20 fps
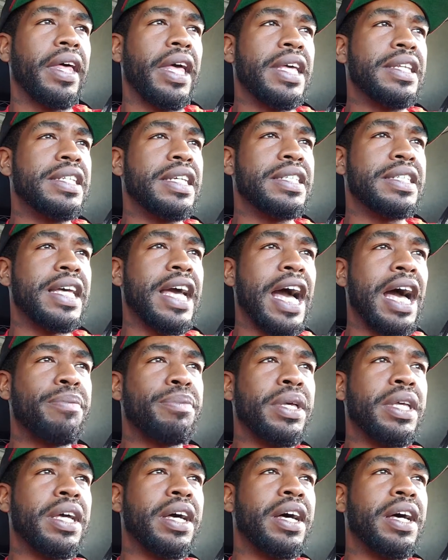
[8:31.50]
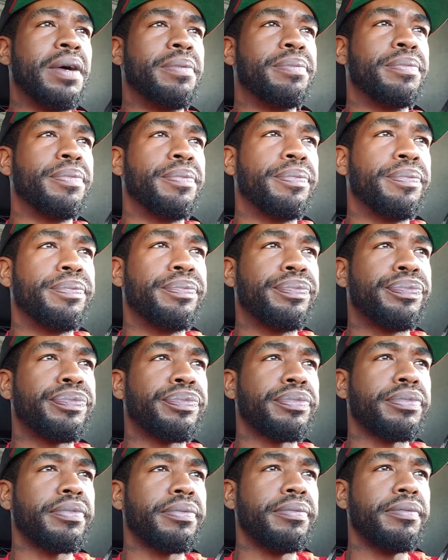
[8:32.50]
It just got me,
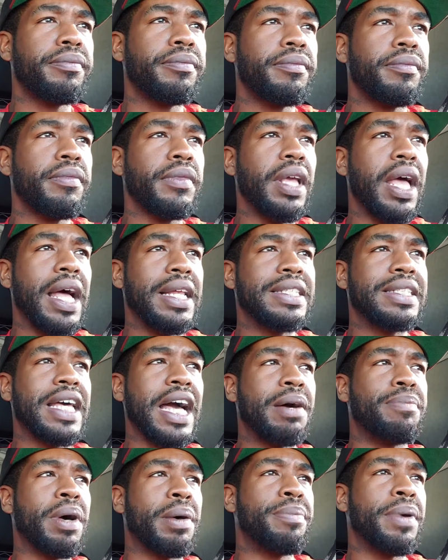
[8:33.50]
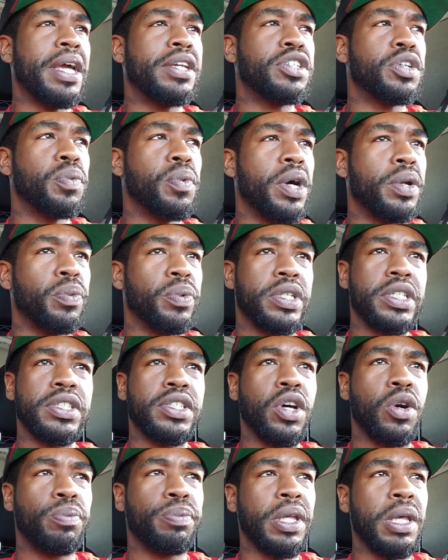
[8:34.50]
I just got my major one, which
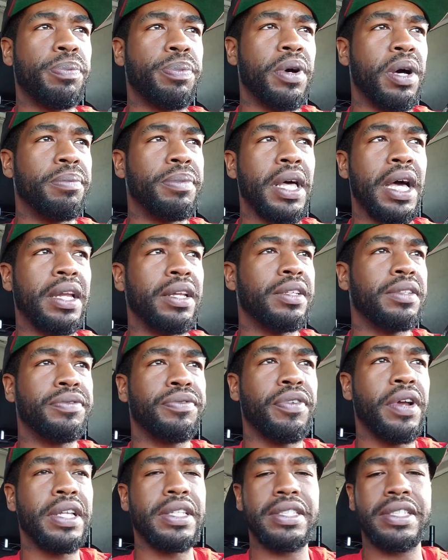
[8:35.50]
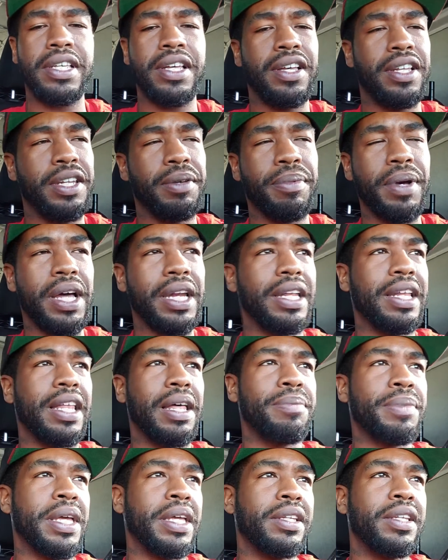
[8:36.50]
is Home Depot. I'm not afraid to tell anybody
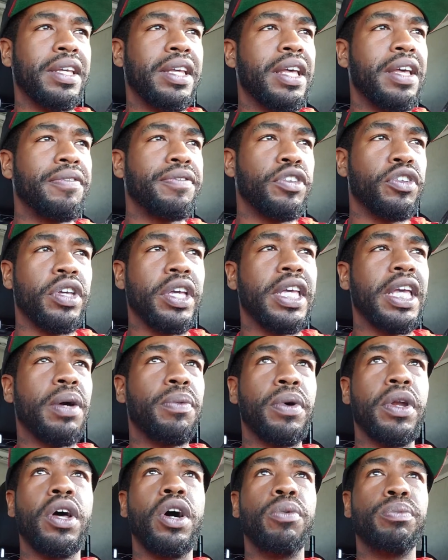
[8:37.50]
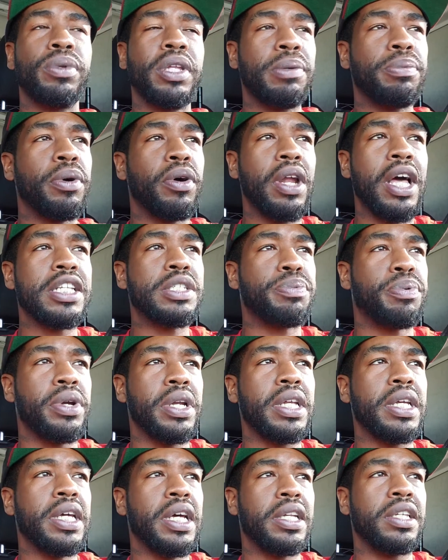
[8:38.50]
that. I mean, if you can get with Home Depot, that's
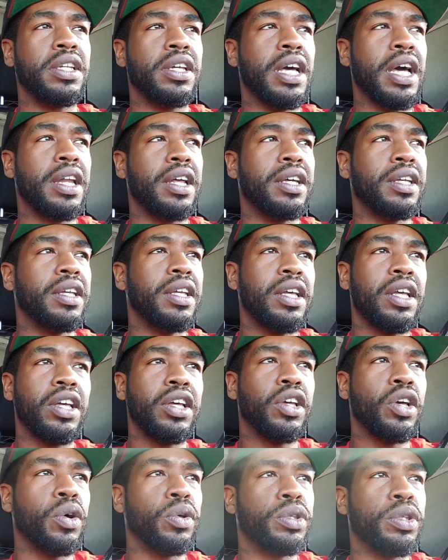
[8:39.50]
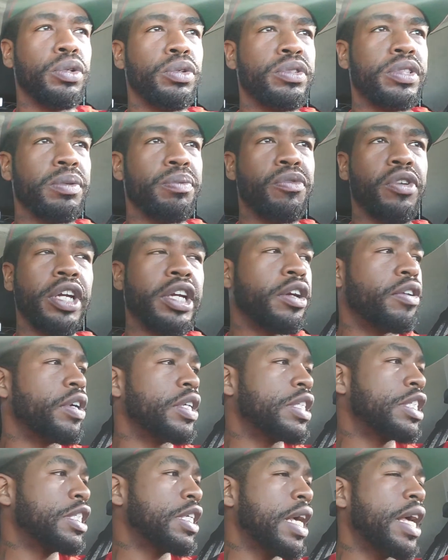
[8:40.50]
pretty good. You got to go through some
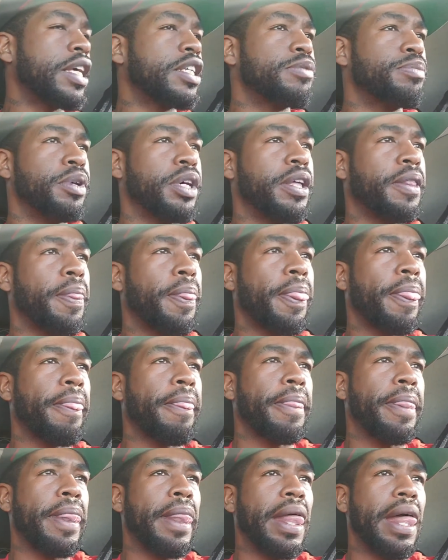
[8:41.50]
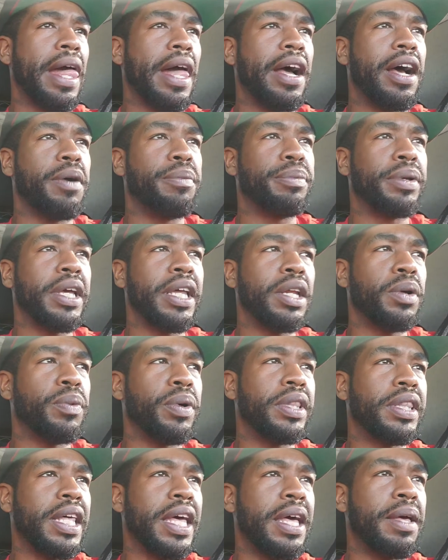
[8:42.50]
rigorous checks, but getting
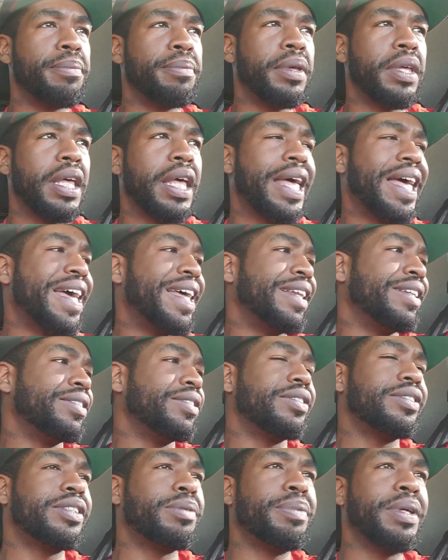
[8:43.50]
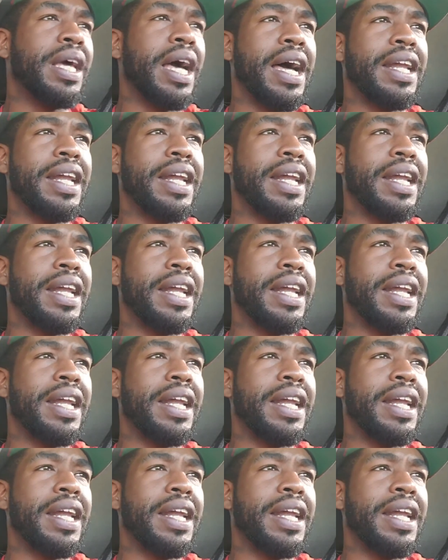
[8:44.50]
with them, and to be